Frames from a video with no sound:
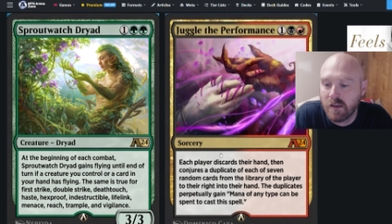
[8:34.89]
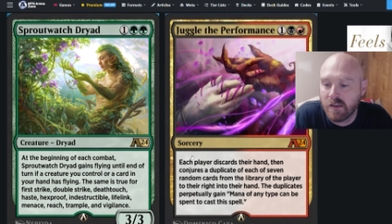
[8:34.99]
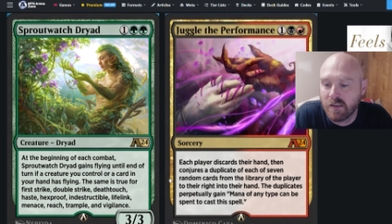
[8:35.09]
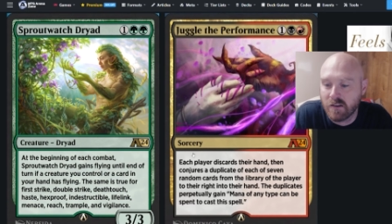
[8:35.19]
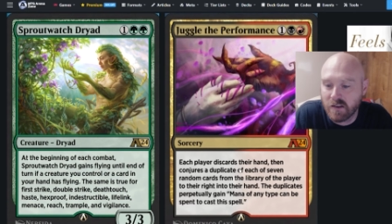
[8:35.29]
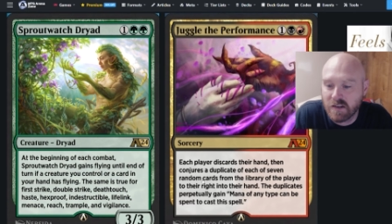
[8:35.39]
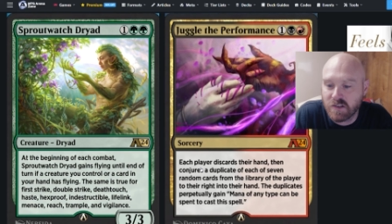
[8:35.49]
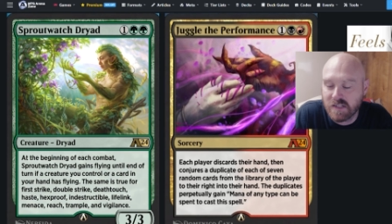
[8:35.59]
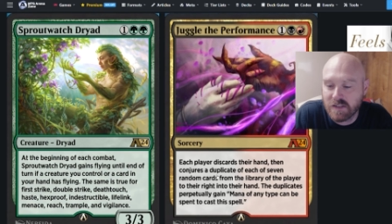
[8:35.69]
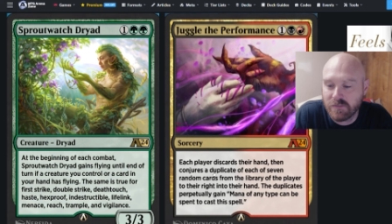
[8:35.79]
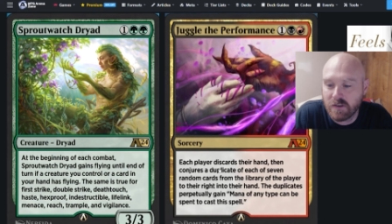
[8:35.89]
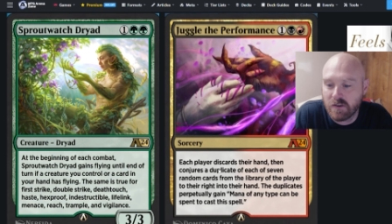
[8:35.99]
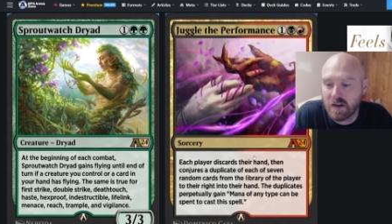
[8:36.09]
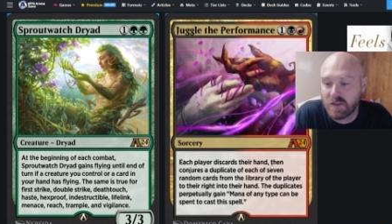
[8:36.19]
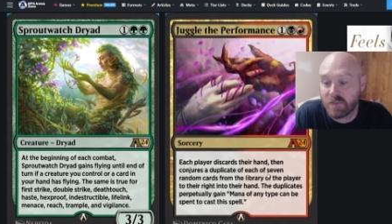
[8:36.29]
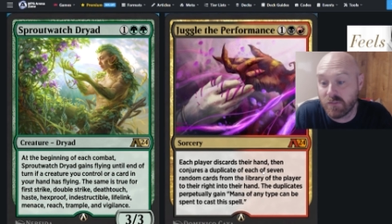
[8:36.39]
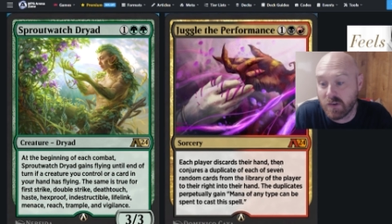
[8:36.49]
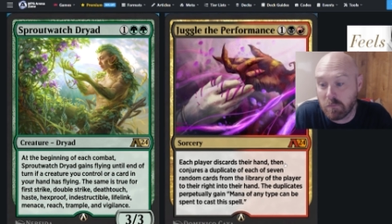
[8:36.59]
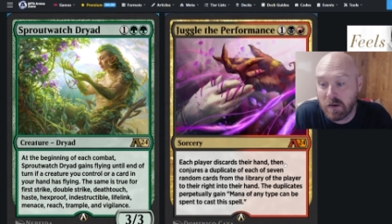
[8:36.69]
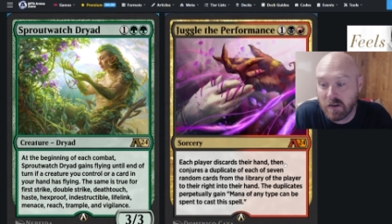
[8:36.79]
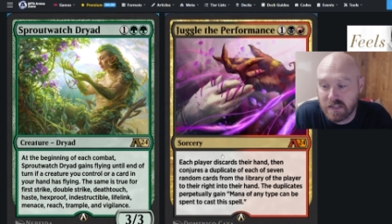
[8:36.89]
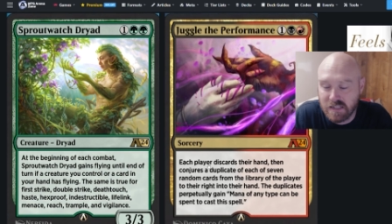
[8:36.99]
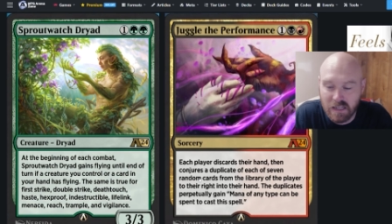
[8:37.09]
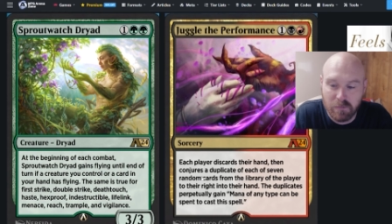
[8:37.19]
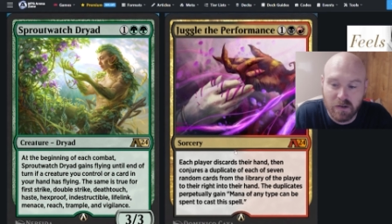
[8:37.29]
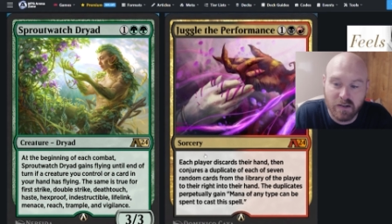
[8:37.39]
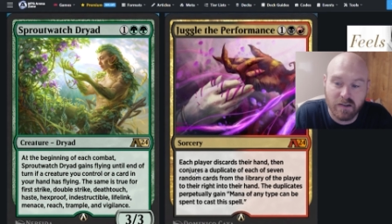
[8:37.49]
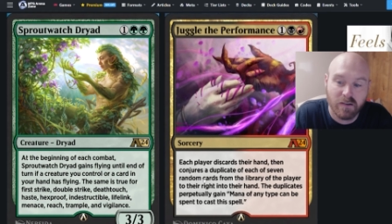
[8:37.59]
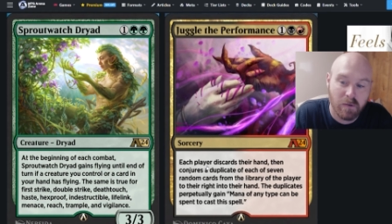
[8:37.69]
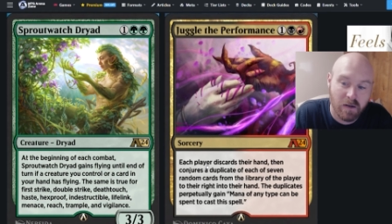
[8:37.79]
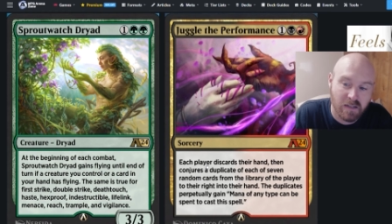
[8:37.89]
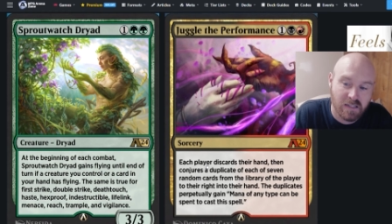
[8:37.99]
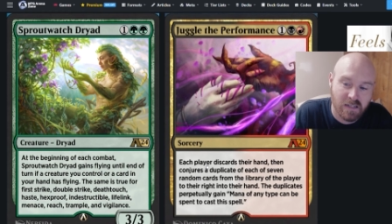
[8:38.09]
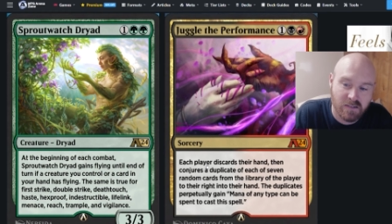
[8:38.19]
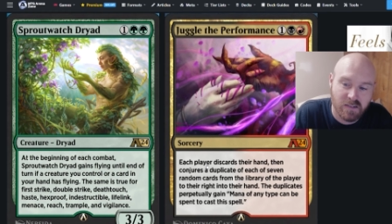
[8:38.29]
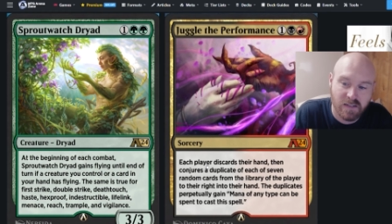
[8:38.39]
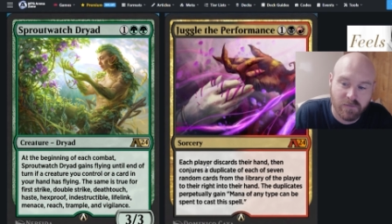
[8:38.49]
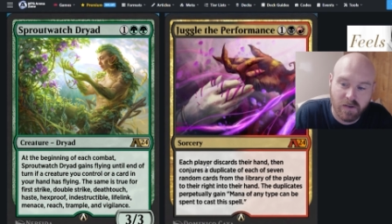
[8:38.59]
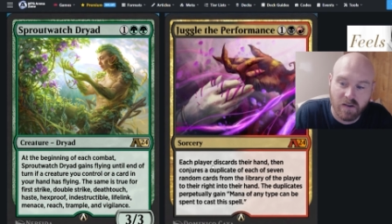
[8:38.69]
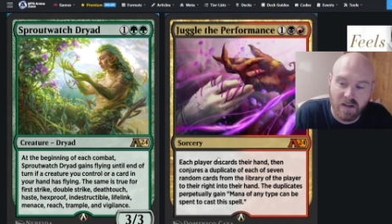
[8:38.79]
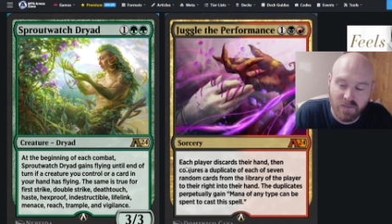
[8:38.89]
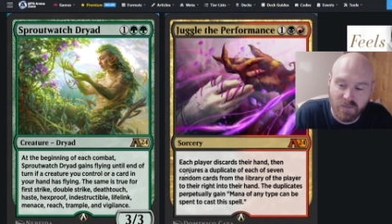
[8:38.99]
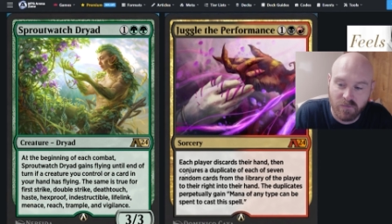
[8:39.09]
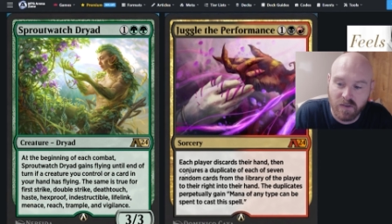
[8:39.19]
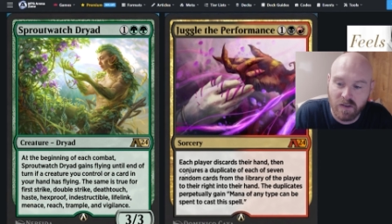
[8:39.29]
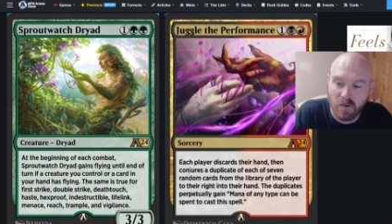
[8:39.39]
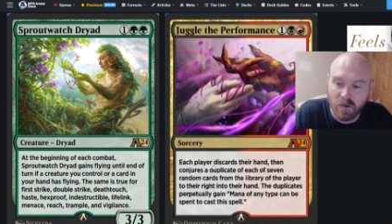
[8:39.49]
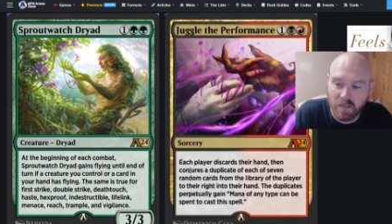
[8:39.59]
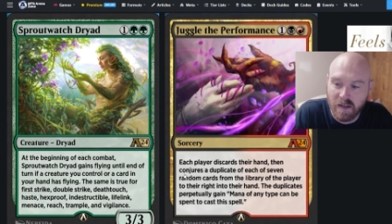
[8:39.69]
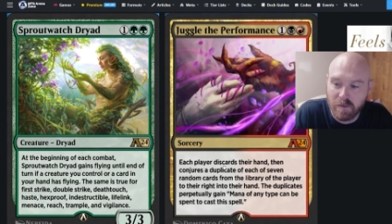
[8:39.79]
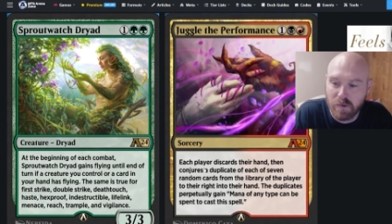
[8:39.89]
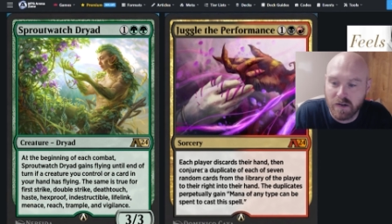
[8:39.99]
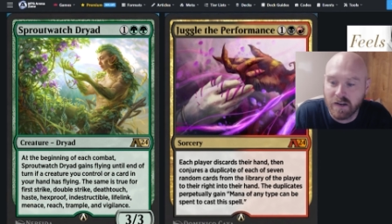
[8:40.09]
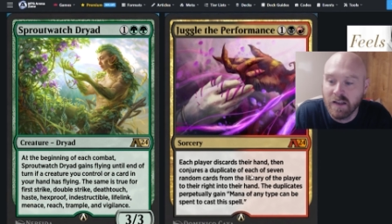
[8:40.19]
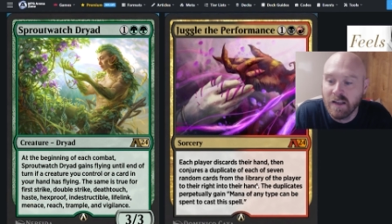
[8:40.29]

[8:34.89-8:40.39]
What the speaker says: you're going to draw 7 new cards from your opponent's library. Your opponent is going to draw 7 new cards from your library.